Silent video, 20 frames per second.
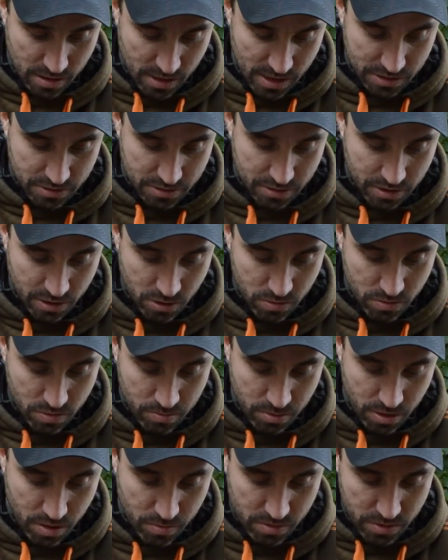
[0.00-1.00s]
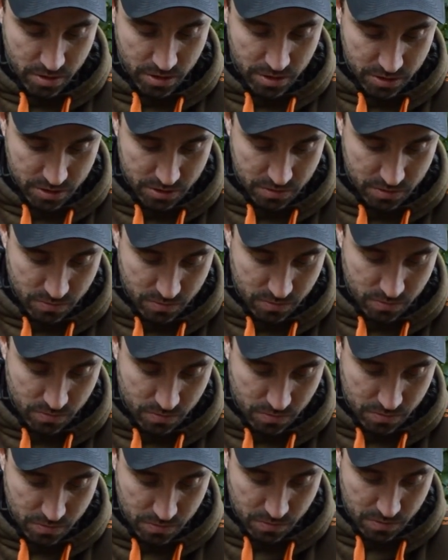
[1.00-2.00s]
I like to coat the bottom of these
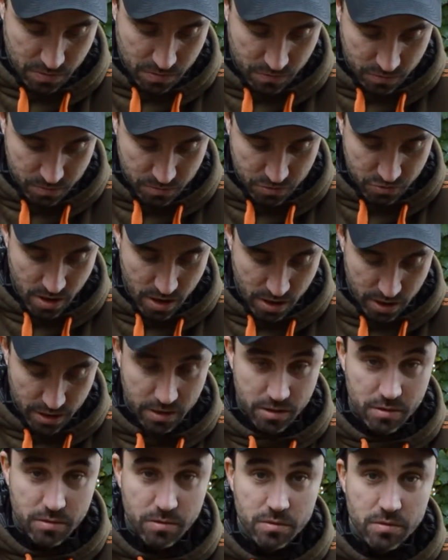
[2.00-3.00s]
with some dry